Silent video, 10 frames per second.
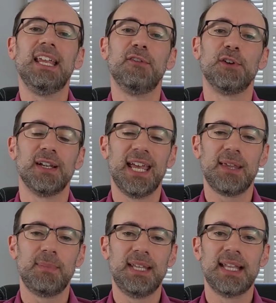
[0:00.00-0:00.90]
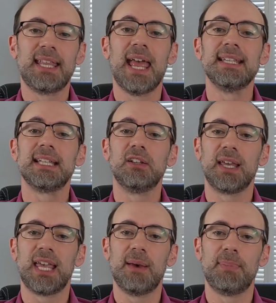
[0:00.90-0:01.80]
if you're like me that tends to look
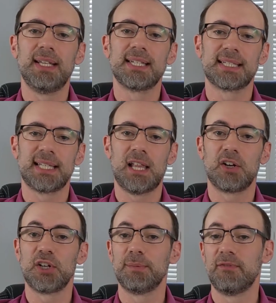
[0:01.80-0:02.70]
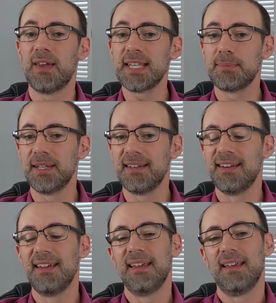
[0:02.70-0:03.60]
at companies as a long-term investment,
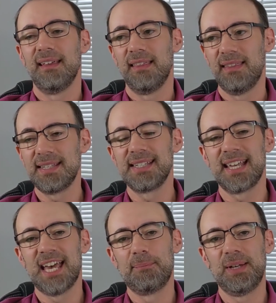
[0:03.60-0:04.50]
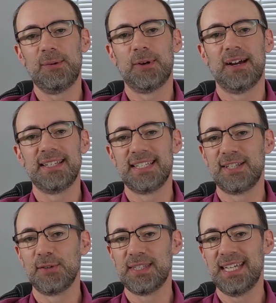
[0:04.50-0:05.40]
this is a company where I just
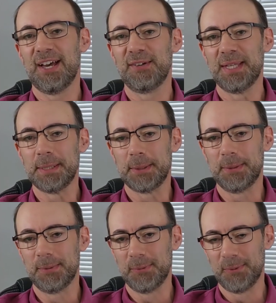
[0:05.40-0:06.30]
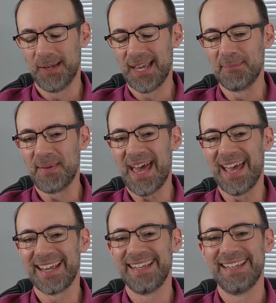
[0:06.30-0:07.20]
don't see how it doesn't come
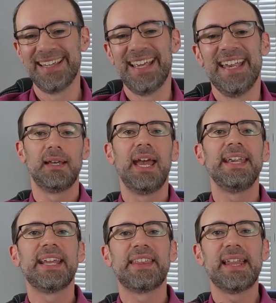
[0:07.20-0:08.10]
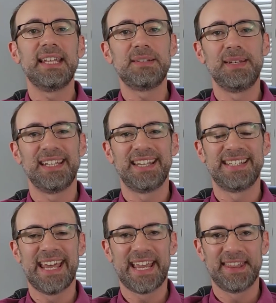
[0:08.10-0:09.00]
back. Now that leads me to the
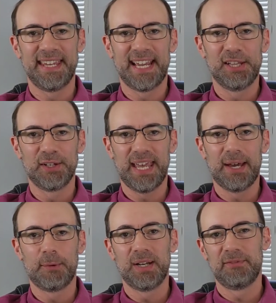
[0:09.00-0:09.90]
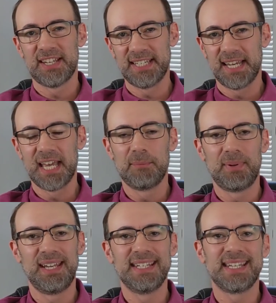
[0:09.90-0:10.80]
second thing I look at when investing in
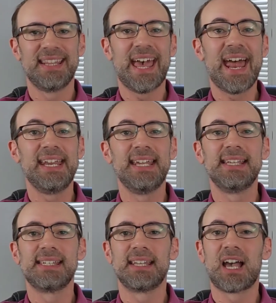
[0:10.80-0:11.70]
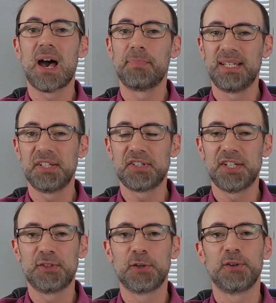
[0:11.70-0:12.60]
companies, and that is the
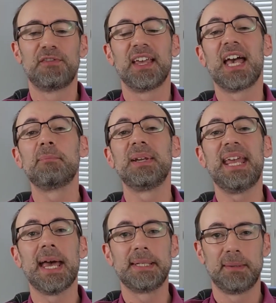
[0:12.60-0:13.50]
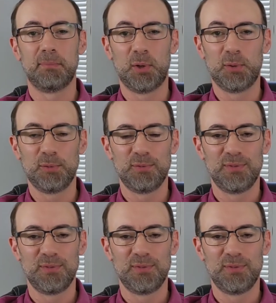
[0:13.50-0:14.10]
competition or if the company has a moat.